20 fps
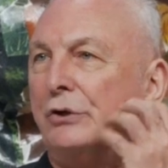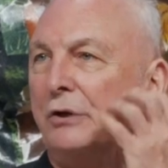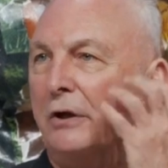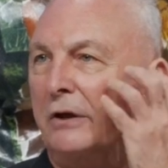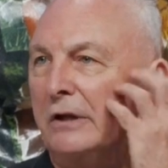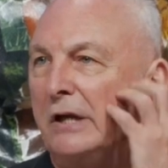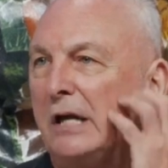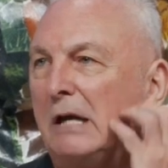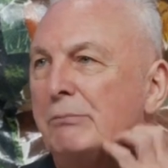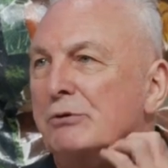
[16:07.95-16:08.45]
You
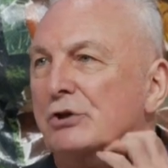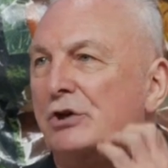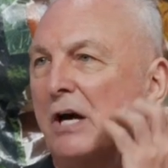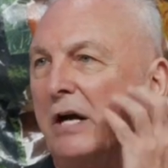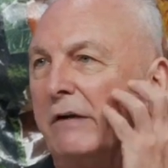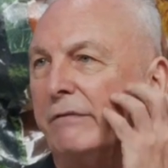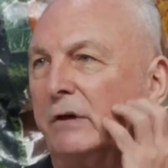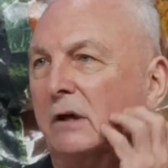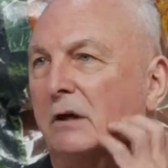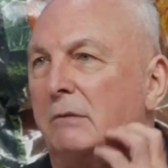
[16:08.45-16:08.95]
can keep
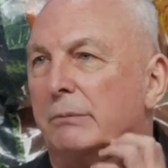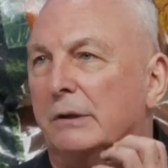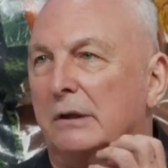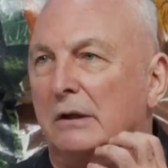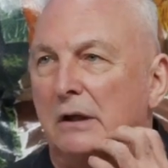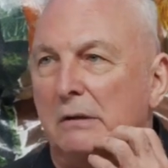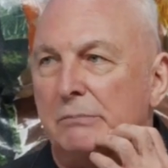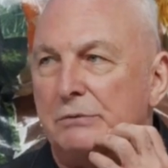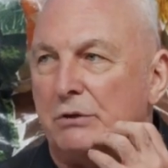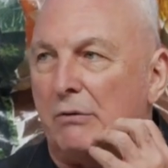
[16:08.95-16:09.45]
shaving it, but
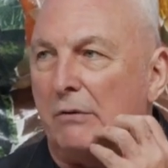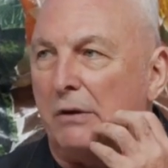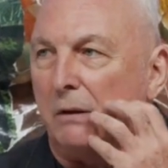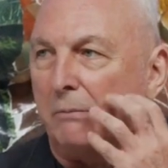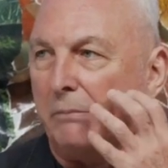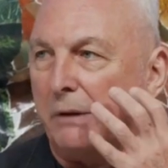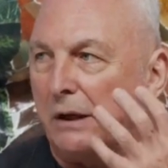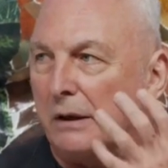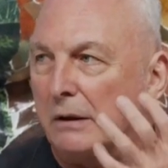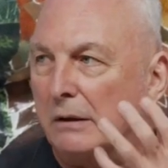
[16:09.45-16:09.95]
it keeps
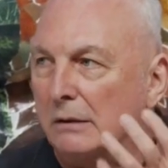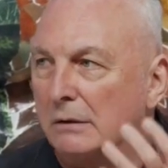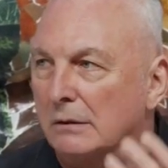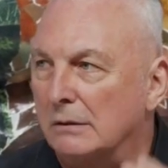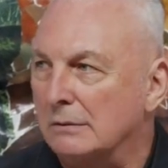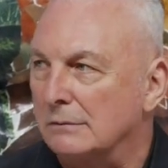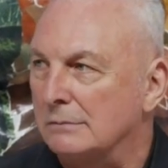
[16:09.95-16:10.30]
growing back.